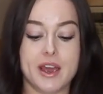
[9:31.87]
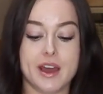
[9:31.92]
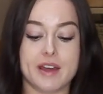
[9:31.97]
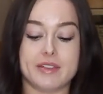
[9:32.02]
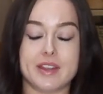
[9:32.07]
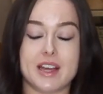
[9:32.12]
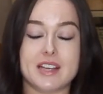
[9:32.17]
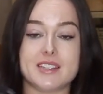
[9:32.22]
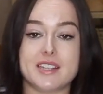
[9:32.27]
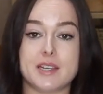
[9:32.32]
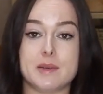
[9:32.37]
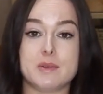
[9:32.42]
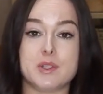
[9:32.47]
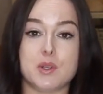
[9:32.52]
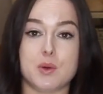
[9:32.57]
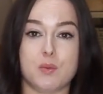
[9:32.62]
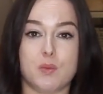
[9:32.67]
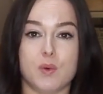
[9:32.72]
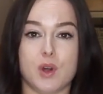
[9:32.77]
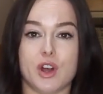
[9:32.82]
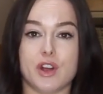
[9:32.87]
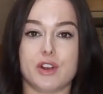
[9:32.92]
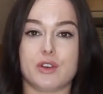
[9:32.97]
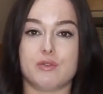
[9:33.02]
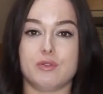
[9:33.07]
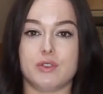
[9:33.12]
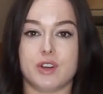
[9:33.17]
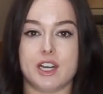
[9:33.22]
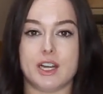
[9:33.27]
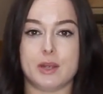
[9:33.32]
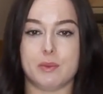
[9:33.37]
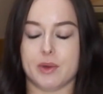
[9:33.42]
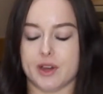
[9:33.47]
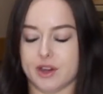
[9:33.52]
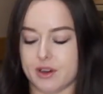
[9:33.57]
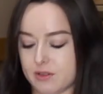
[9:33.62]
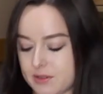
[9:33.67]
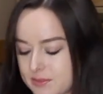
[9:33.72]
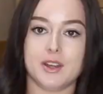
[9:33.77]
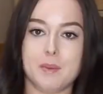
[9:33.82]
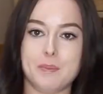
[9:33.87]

and that seems to work really well.